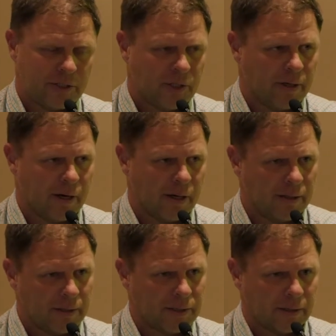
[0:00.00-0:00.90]
our
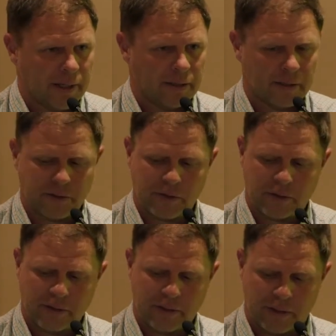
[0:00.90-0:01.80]
insulators
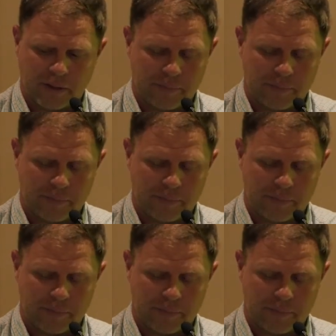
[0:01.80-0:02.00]
to the